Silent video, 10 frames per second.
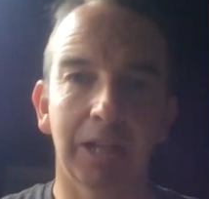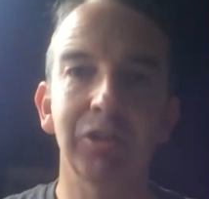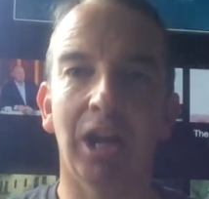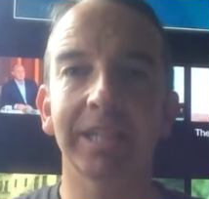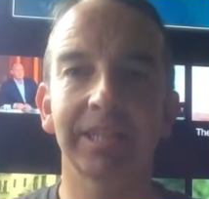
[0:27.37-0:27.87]

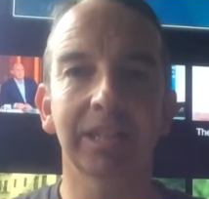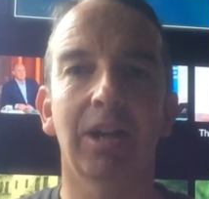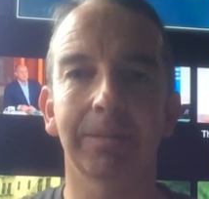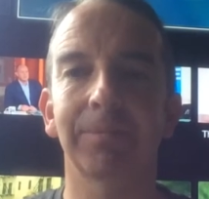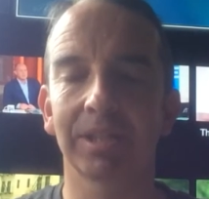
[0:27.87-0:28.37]

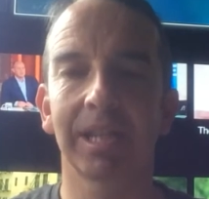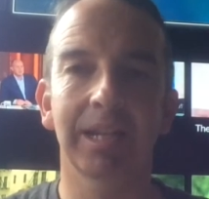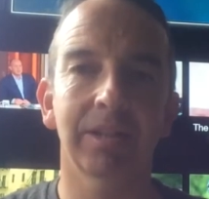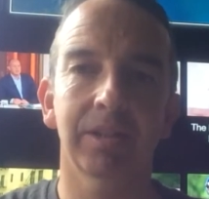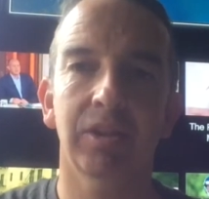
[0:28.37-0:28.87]

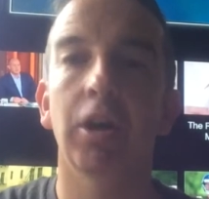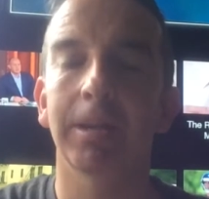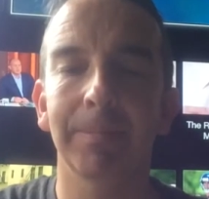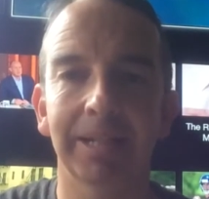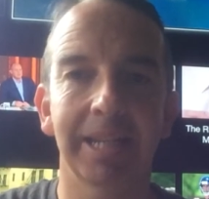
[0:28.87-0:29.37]
99% of the
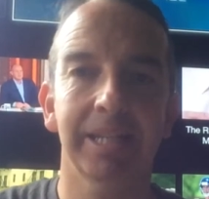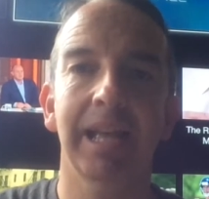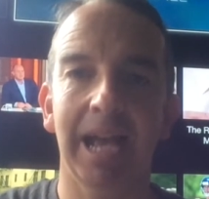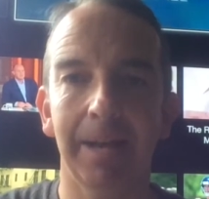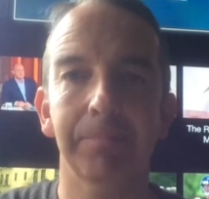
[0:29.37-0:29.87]
time, unless
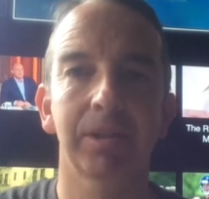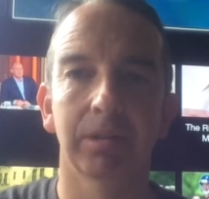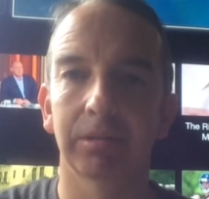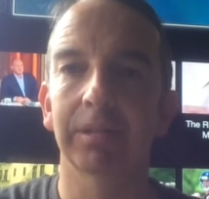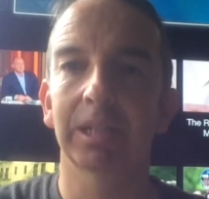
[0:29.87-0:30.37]
they're
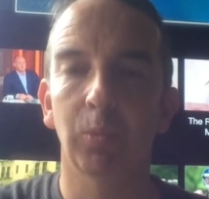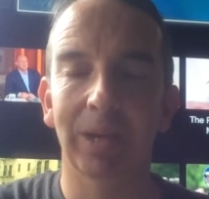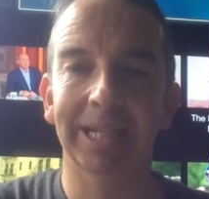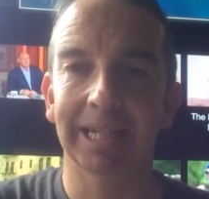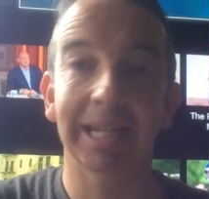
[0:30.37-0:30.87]
absolutely
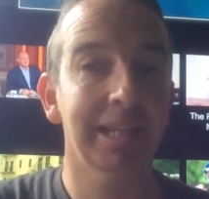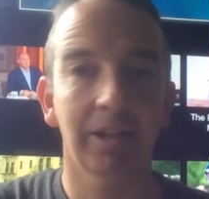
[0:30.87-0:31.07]
winging it.